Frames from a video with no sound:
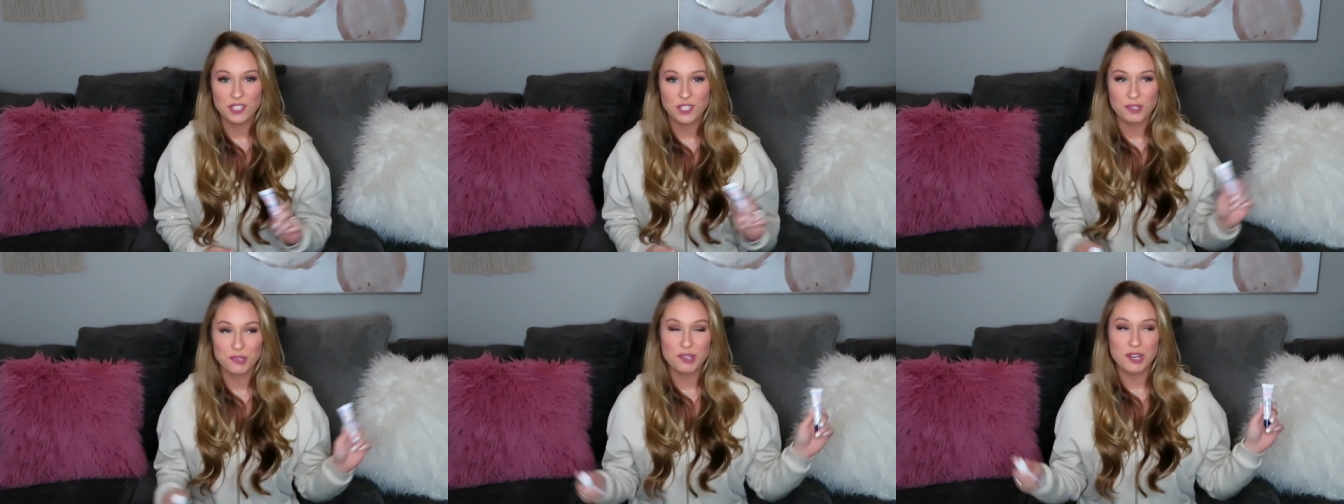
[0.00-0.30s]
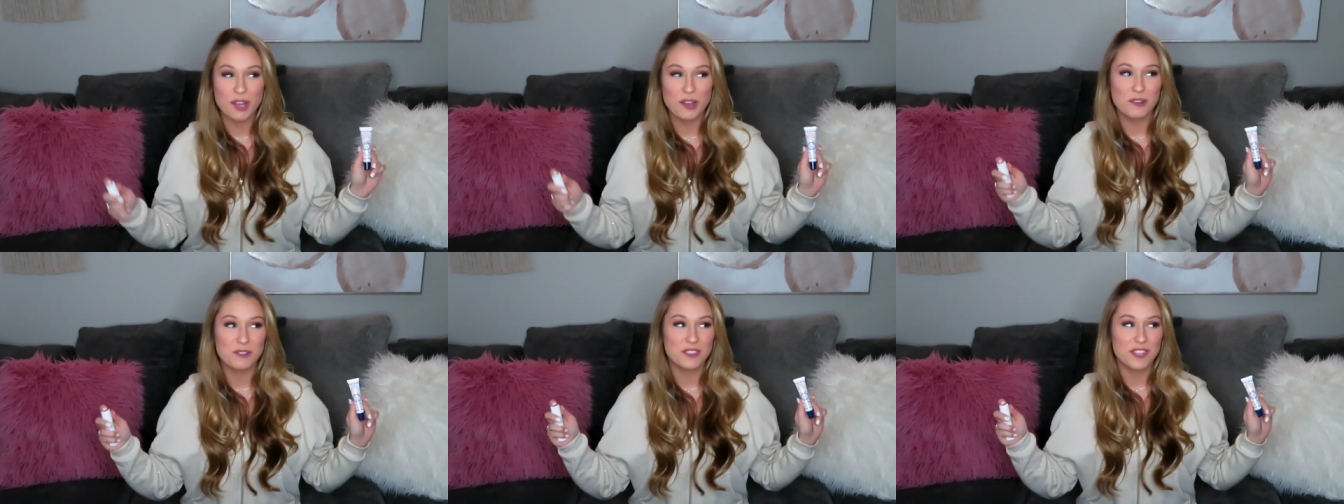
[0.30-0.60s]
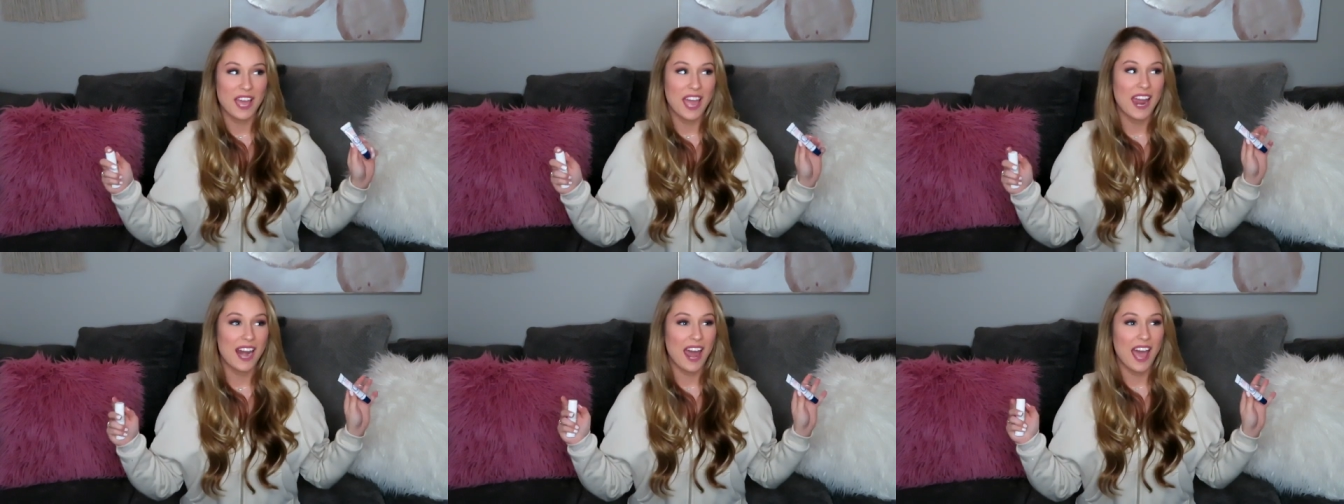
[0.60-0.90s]
you know
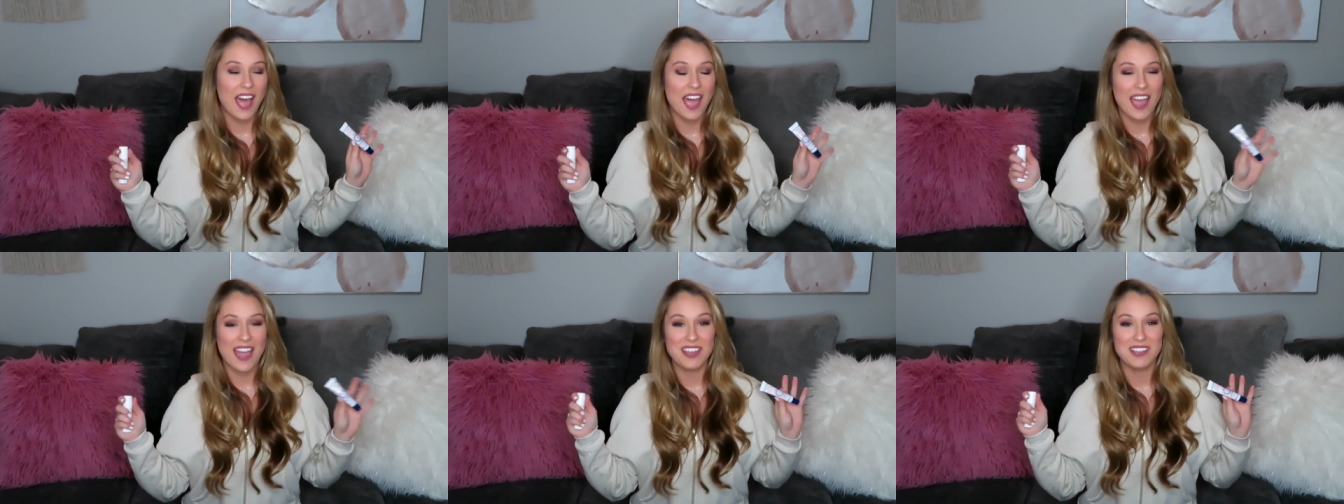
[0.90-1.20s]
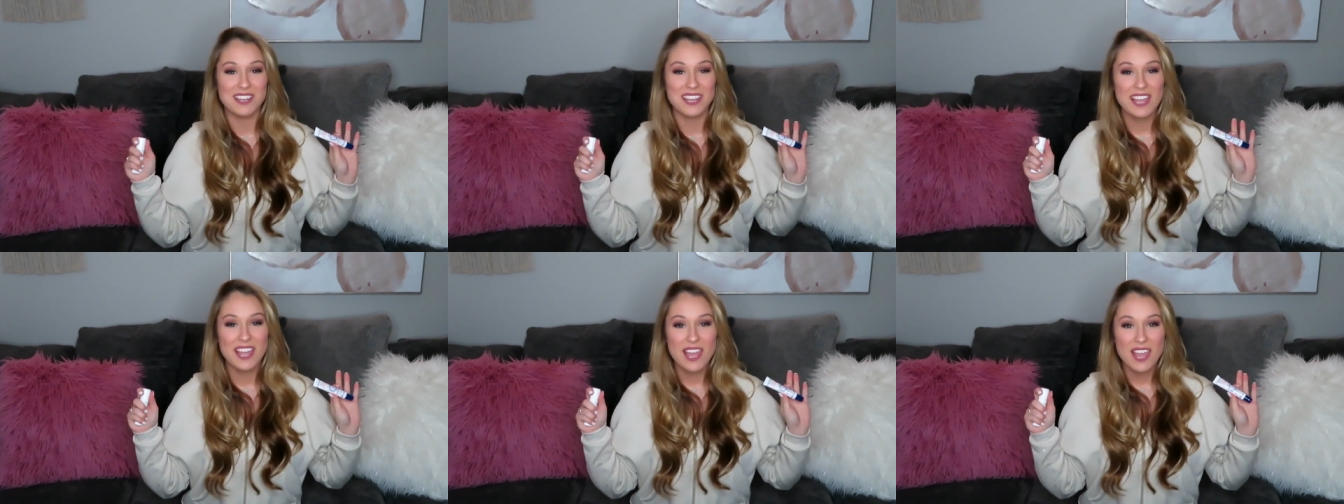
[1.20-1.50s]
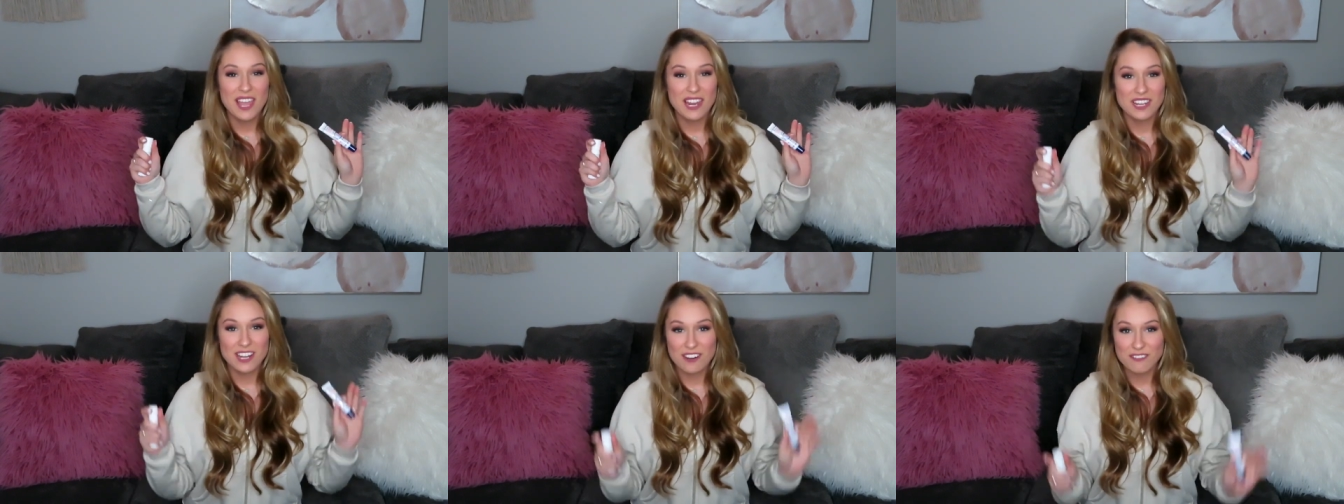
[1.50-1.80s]
that I
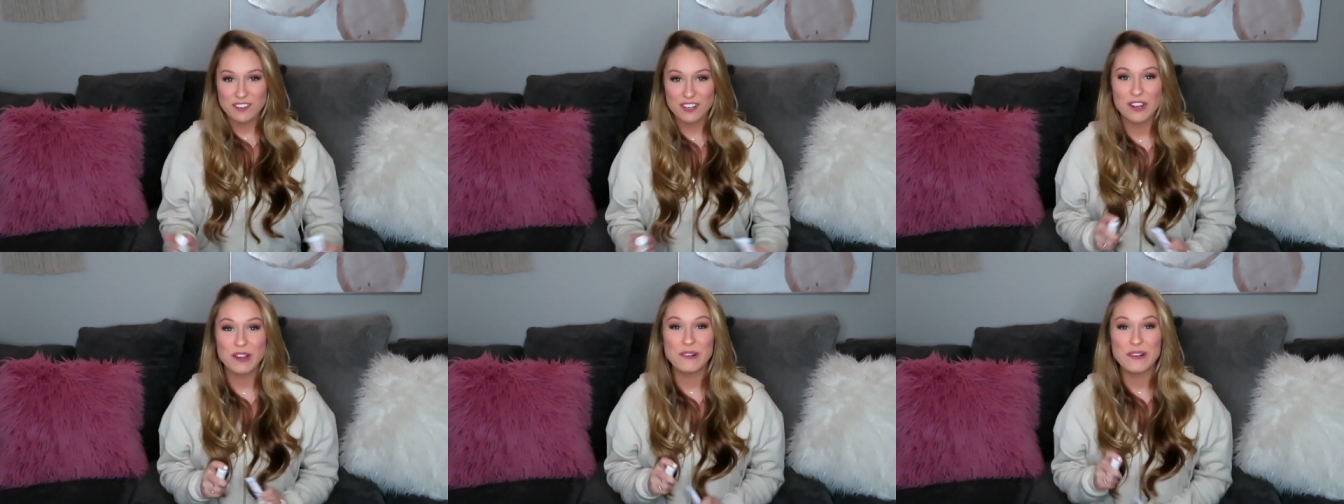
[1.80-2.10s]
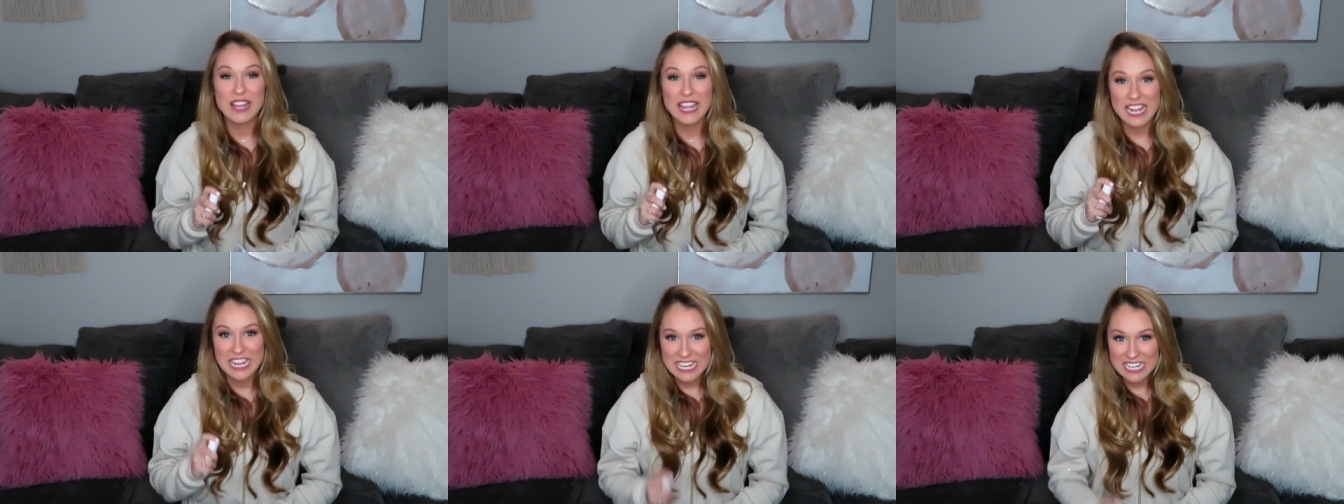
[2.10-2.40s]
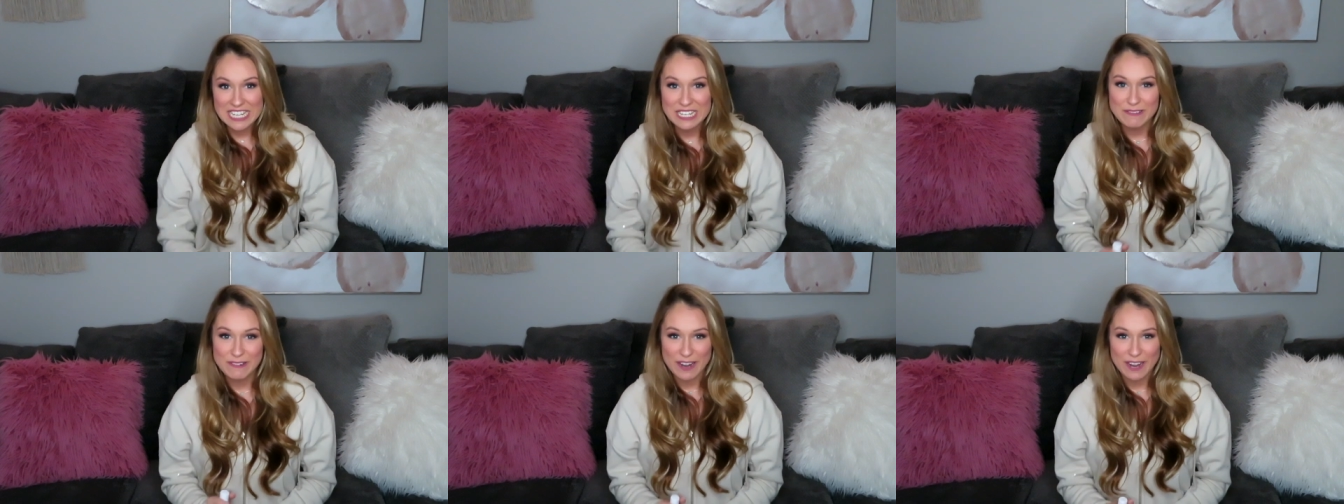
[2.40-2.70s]
never go
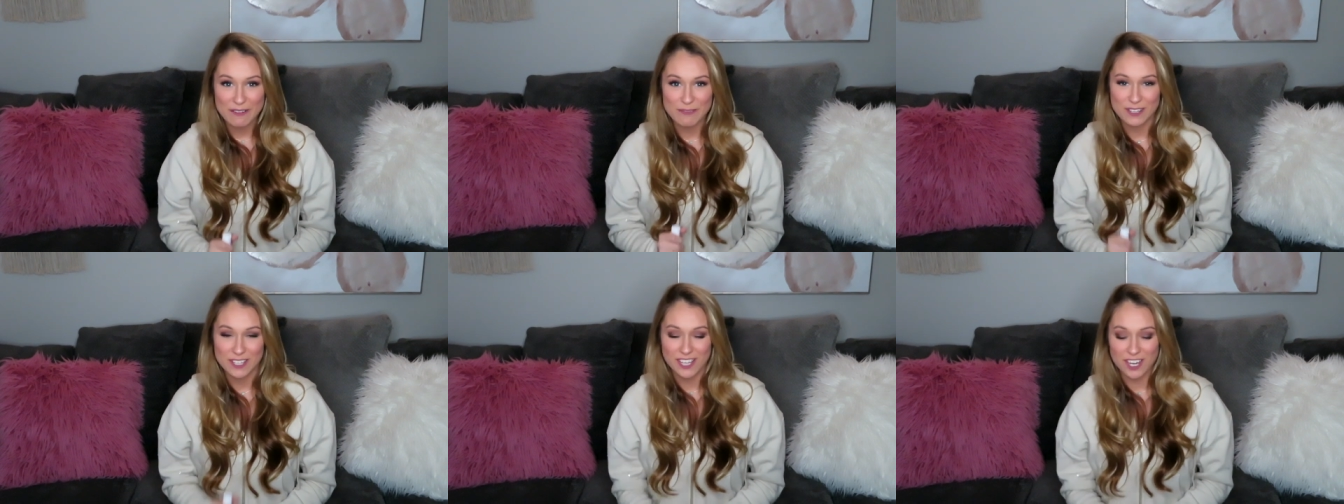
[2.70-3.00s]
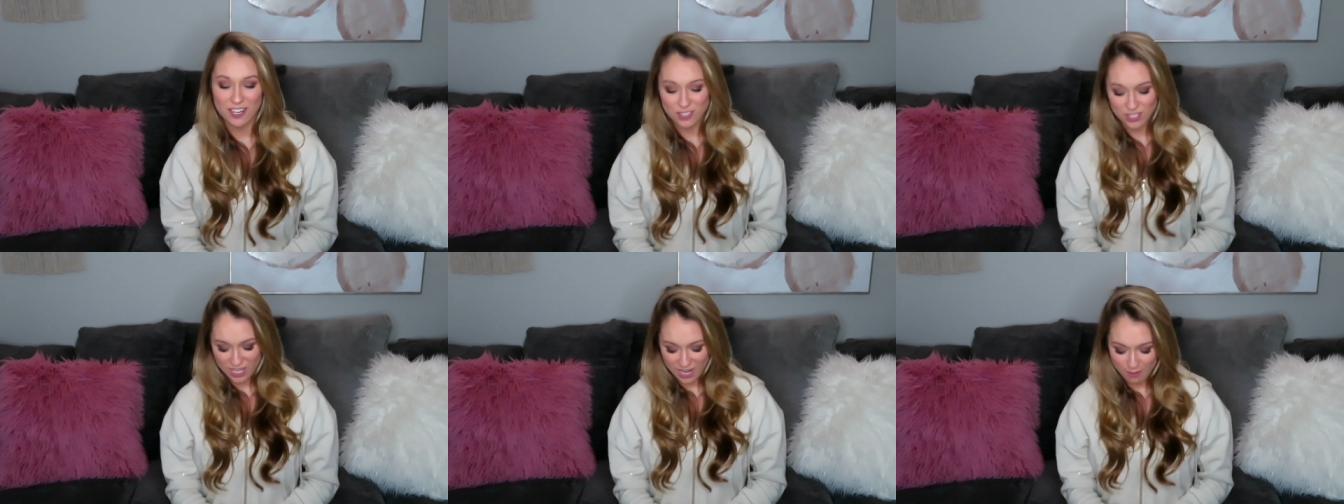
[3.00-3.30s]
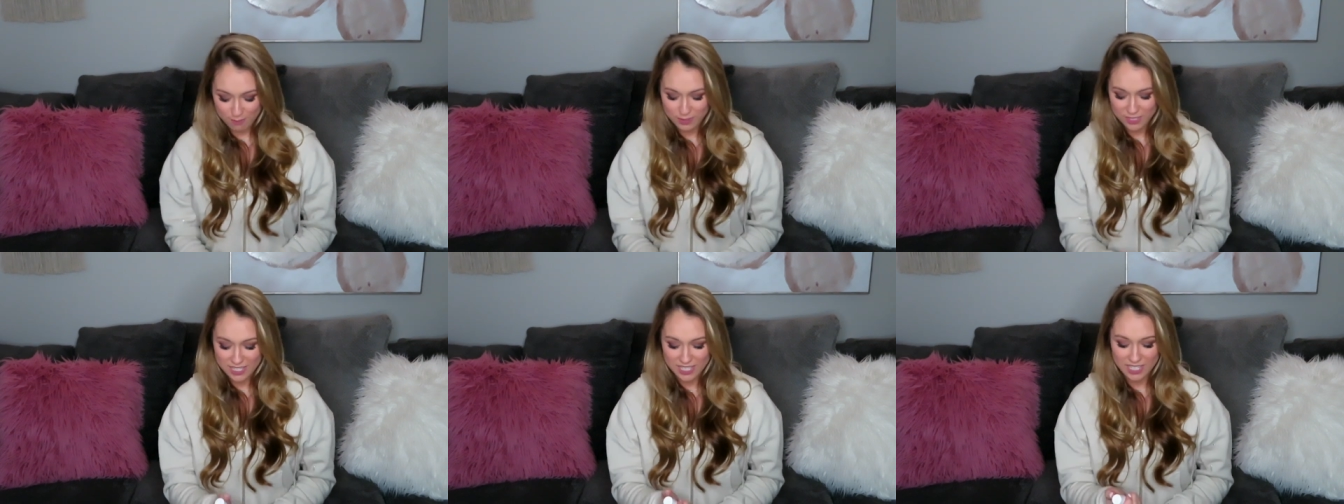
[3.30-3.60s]
anywhere without
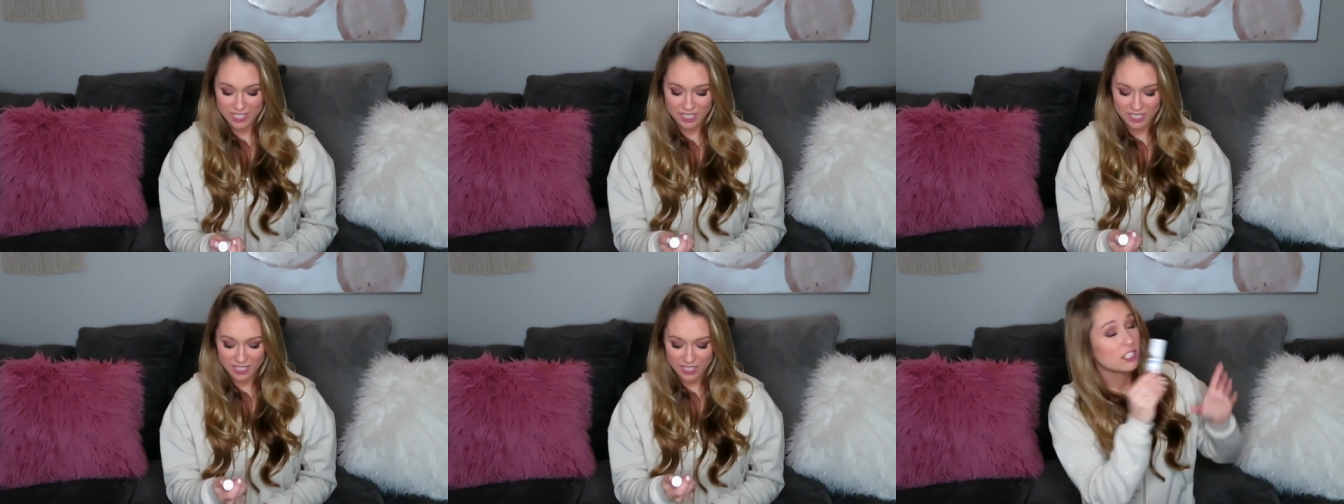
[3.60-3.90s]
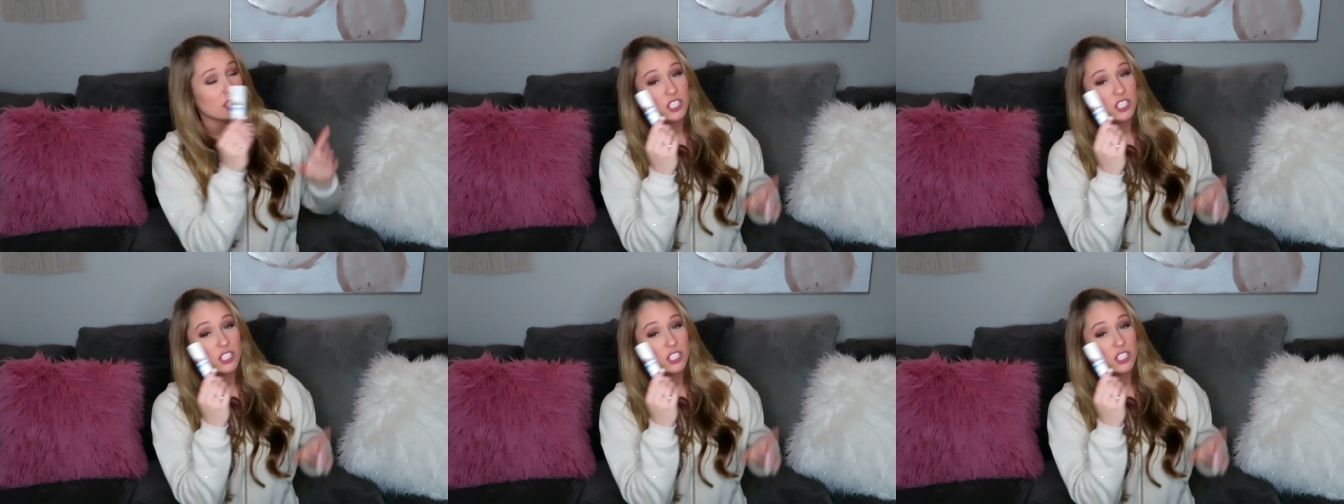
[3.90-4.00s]
chapstick.